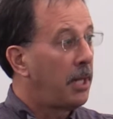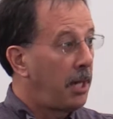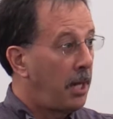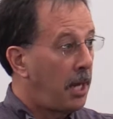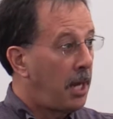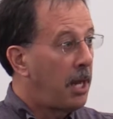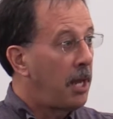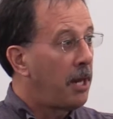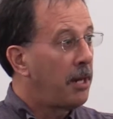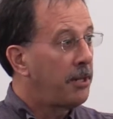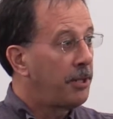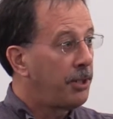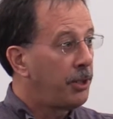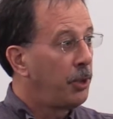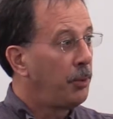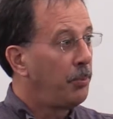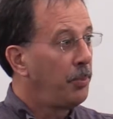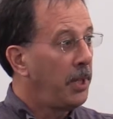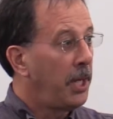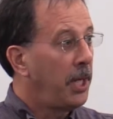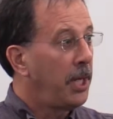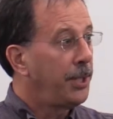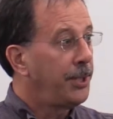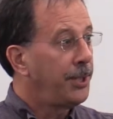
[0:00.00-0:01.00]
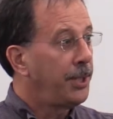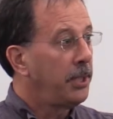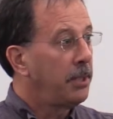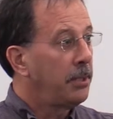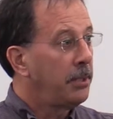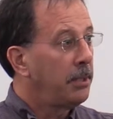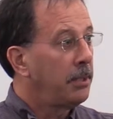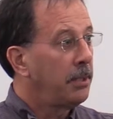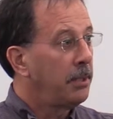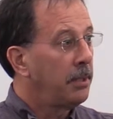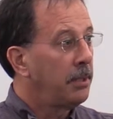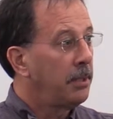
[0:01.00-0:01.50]
lot of soup
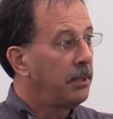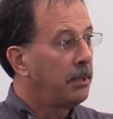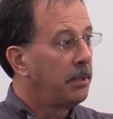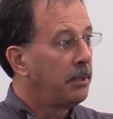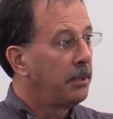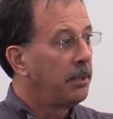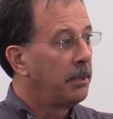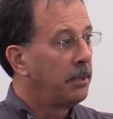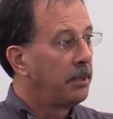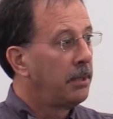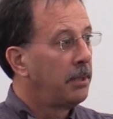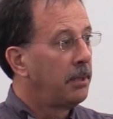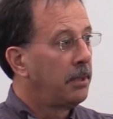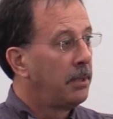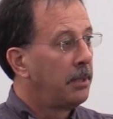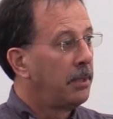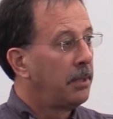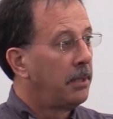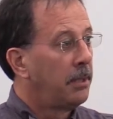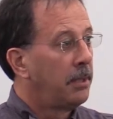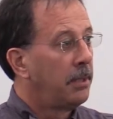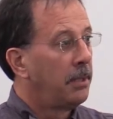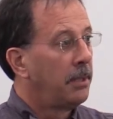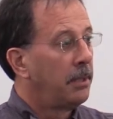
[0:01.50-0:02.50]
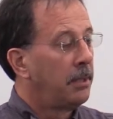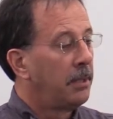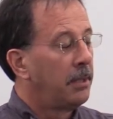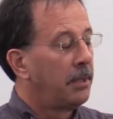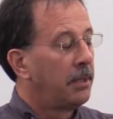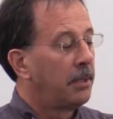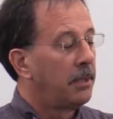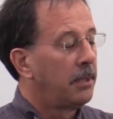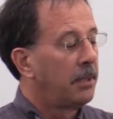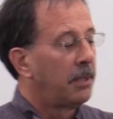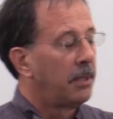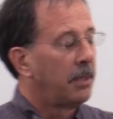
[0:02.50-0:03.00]
kitchens.
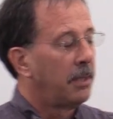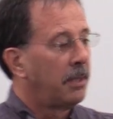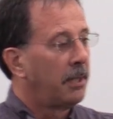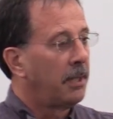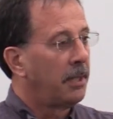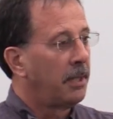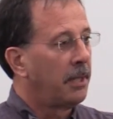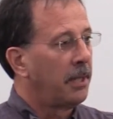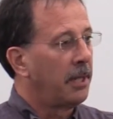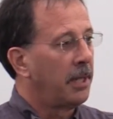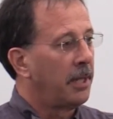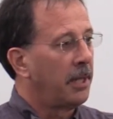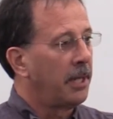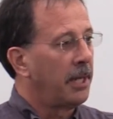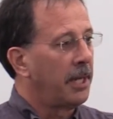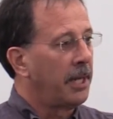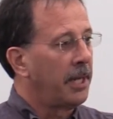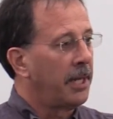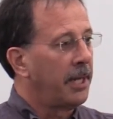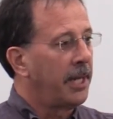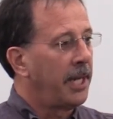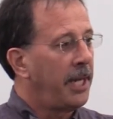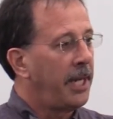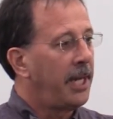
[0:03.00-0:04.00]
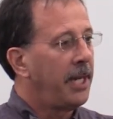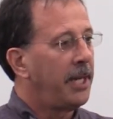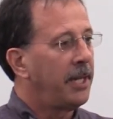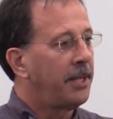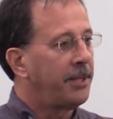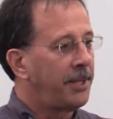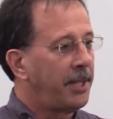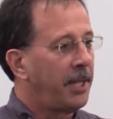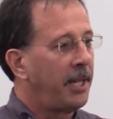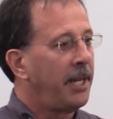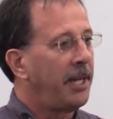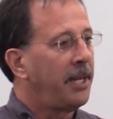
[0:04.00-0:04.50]
and he
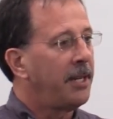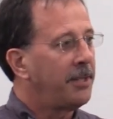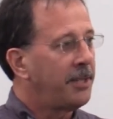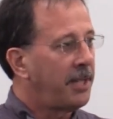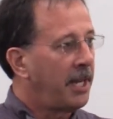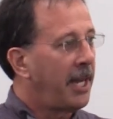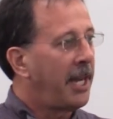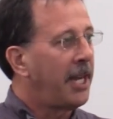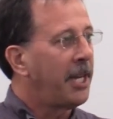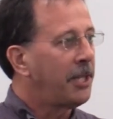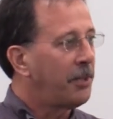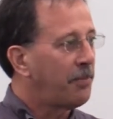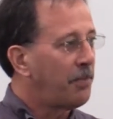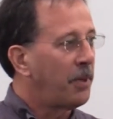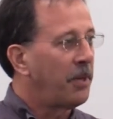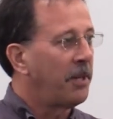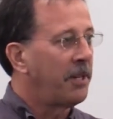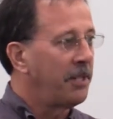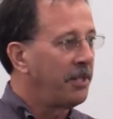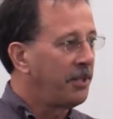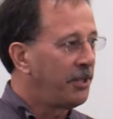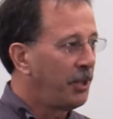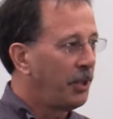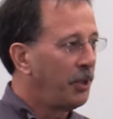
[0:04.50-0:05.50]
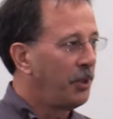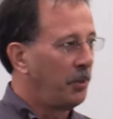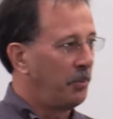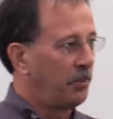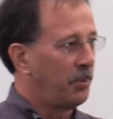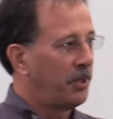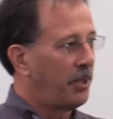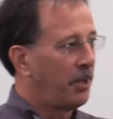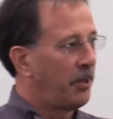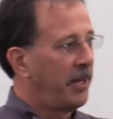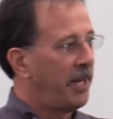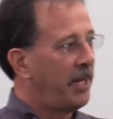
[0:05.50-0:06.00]
is he is an expert in soup,
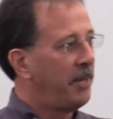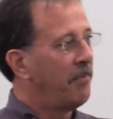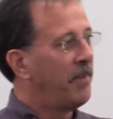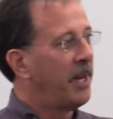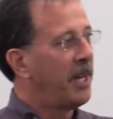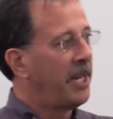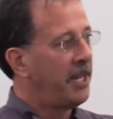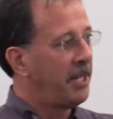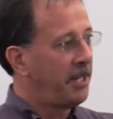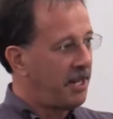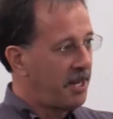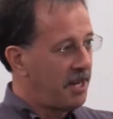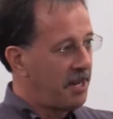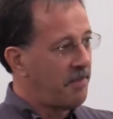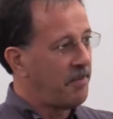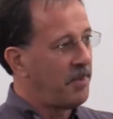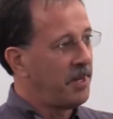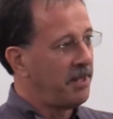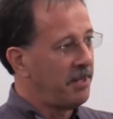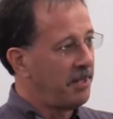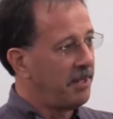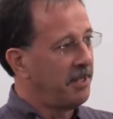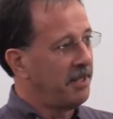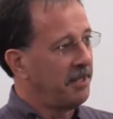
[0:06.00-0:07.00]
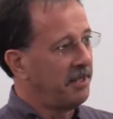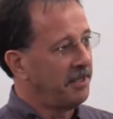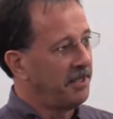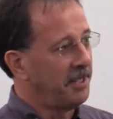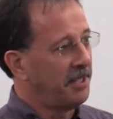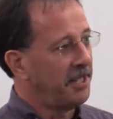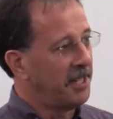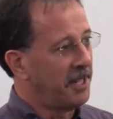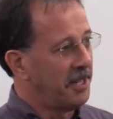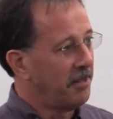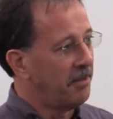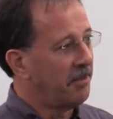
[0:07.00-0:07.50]
so he may come and,
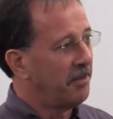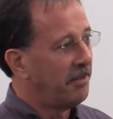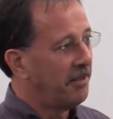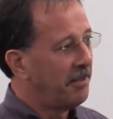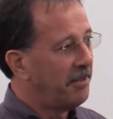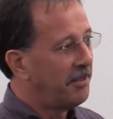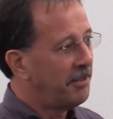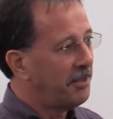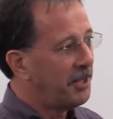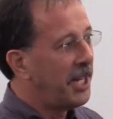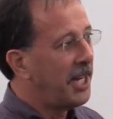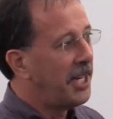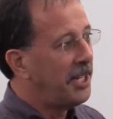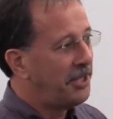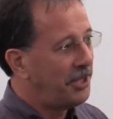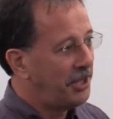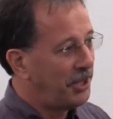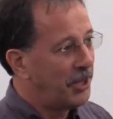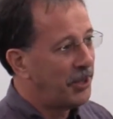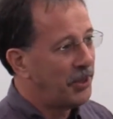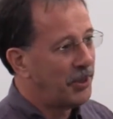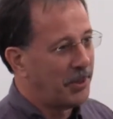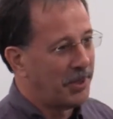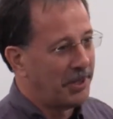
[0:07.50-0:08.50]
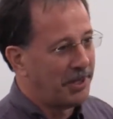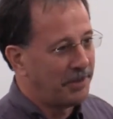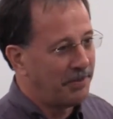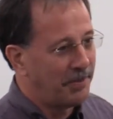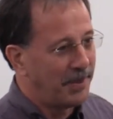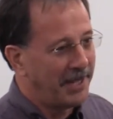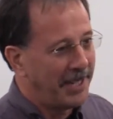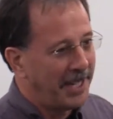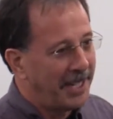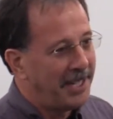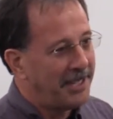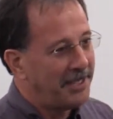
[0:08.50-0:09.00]
and you know, taste yours.
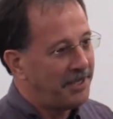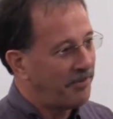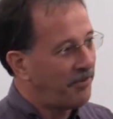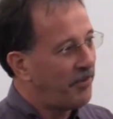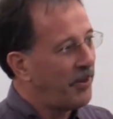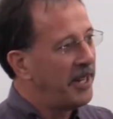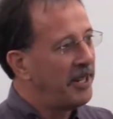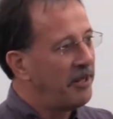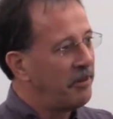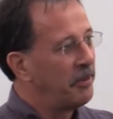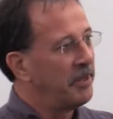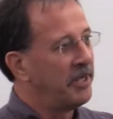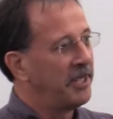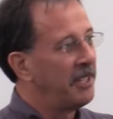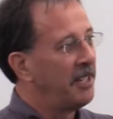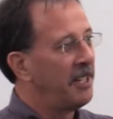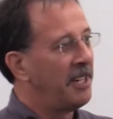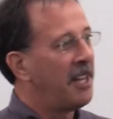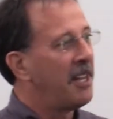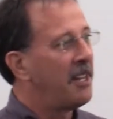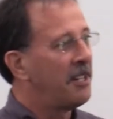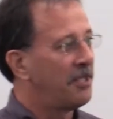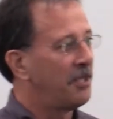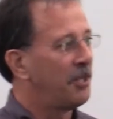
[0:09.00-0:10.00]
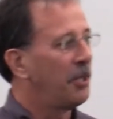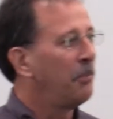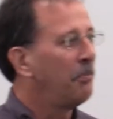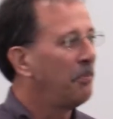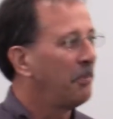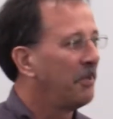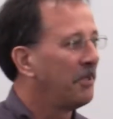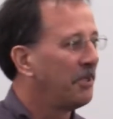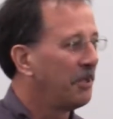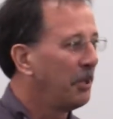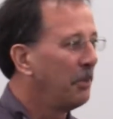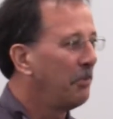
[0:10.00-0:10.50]
But he has frequented a lot of soup,
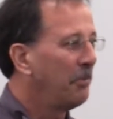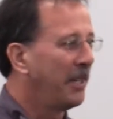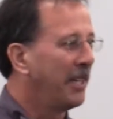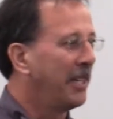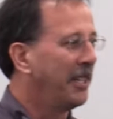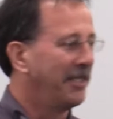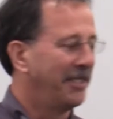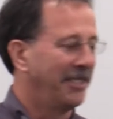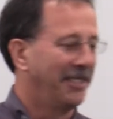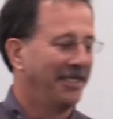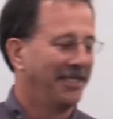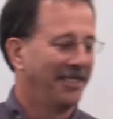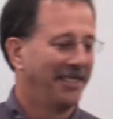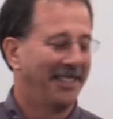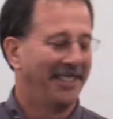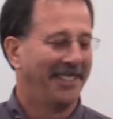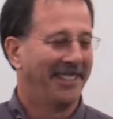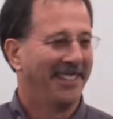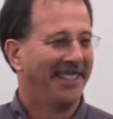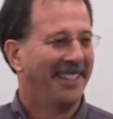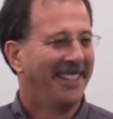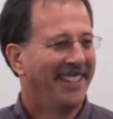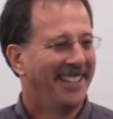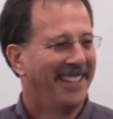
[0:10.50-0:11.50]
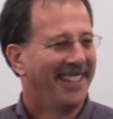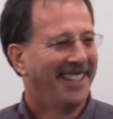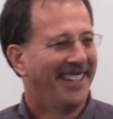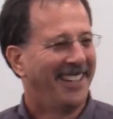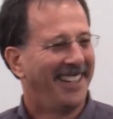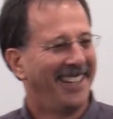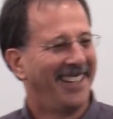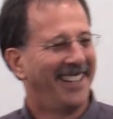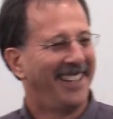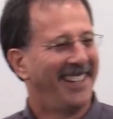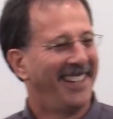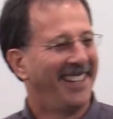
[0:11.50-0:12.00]
soup kitchens. I
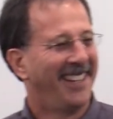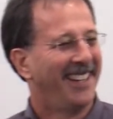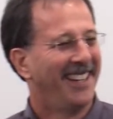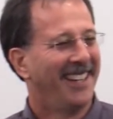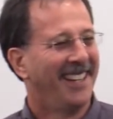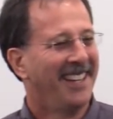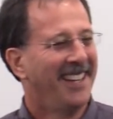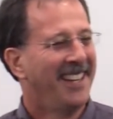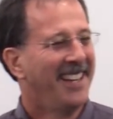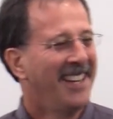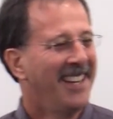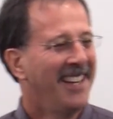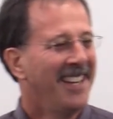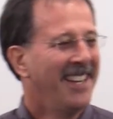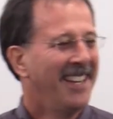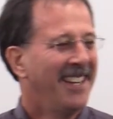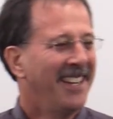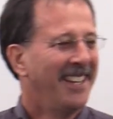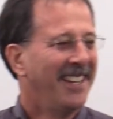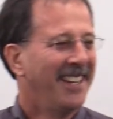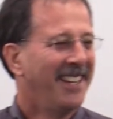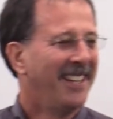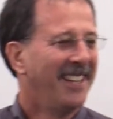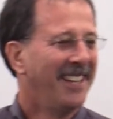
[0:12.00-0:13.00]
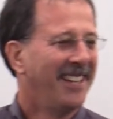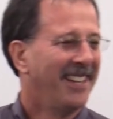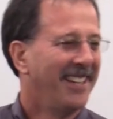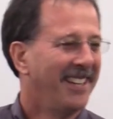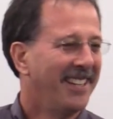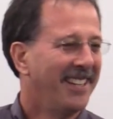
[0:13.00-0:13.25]
have three friends